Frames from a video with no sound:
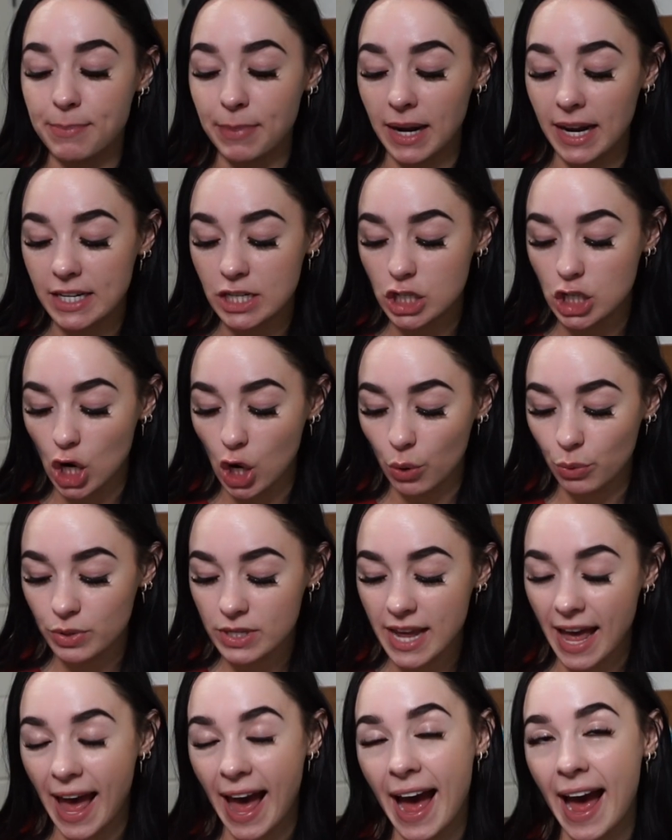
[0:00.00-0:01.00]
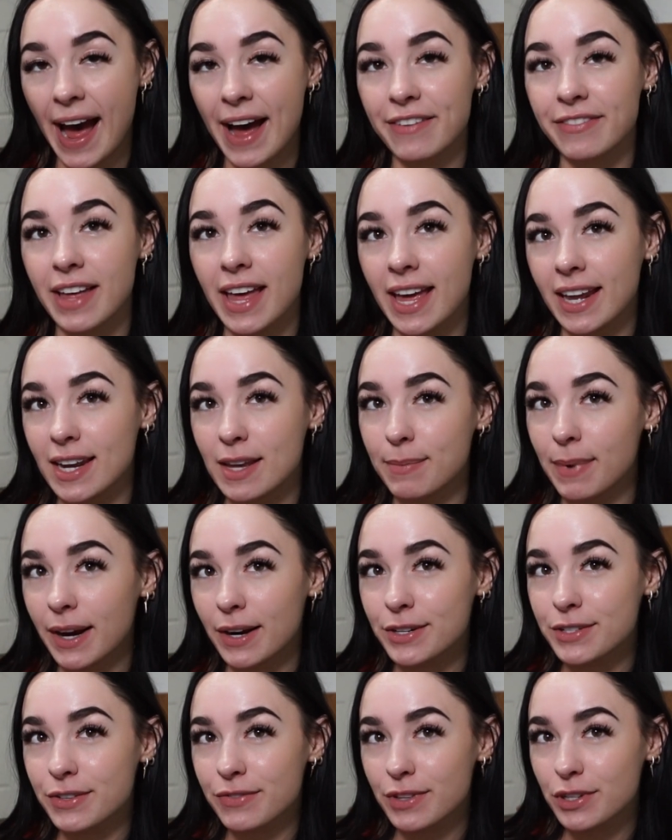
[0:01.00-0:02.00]
but I don't have any
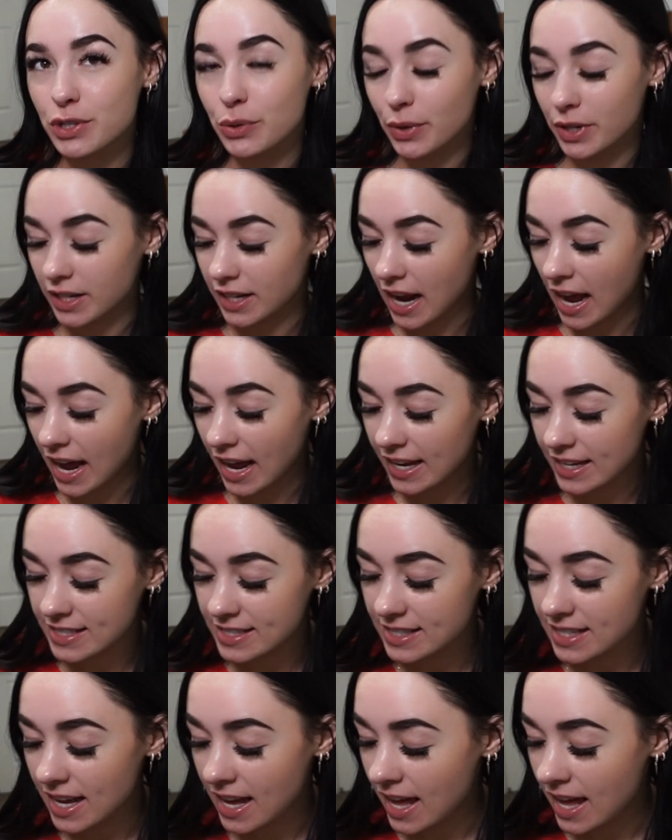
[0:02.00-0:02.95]
pairs of the Jordan highs.